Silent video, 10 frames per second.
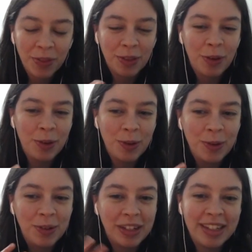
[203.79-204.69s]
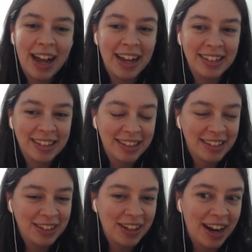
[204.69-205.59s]
do the tasks
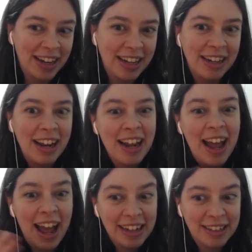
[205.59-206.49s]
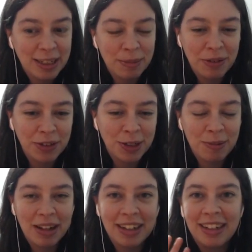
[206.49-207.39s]
so that I can access my first
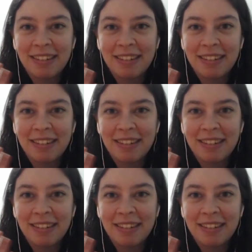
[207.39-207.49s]
relic,